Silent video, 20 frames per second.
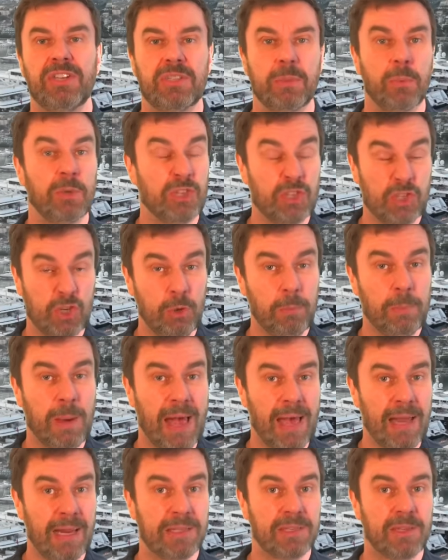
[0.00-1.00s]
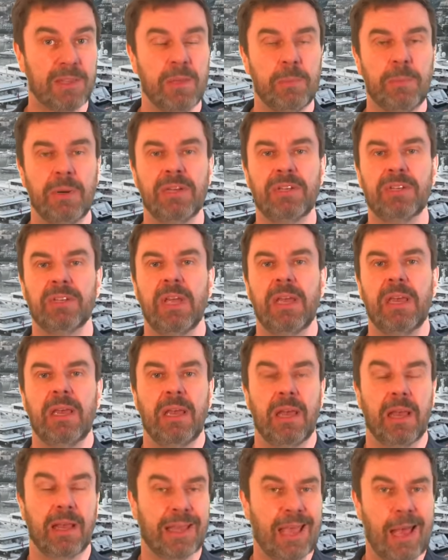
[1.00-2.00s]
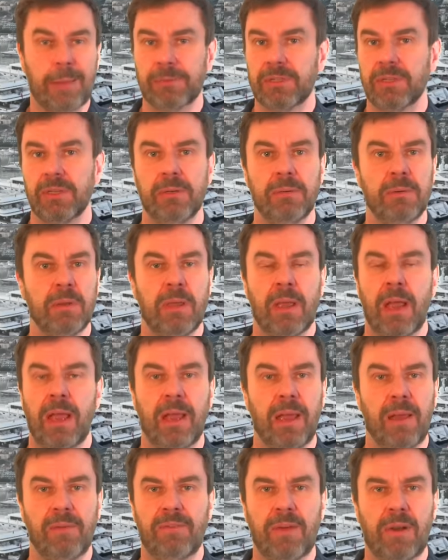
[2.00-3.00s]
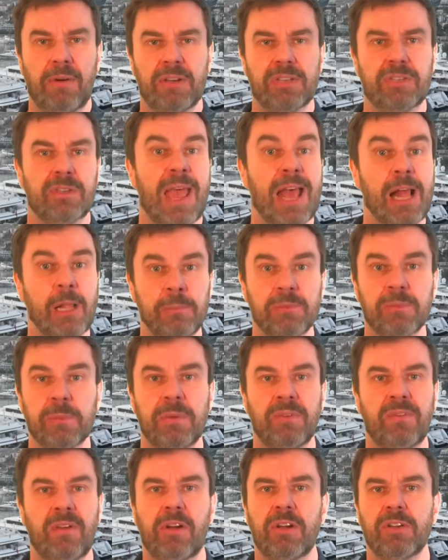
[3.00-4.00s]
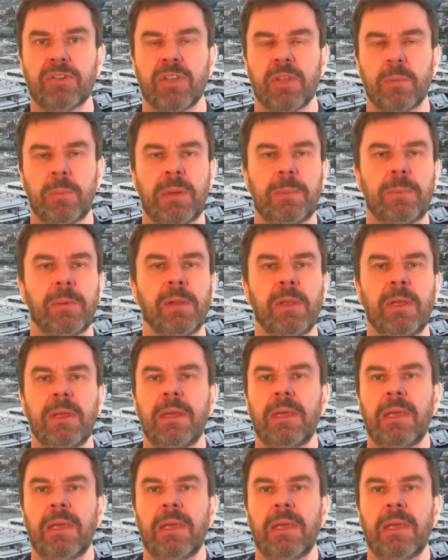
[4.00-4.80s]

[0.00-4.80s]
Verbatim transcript: There were two pilots on the bridge, a captain, uh, various helmsmen, various other people.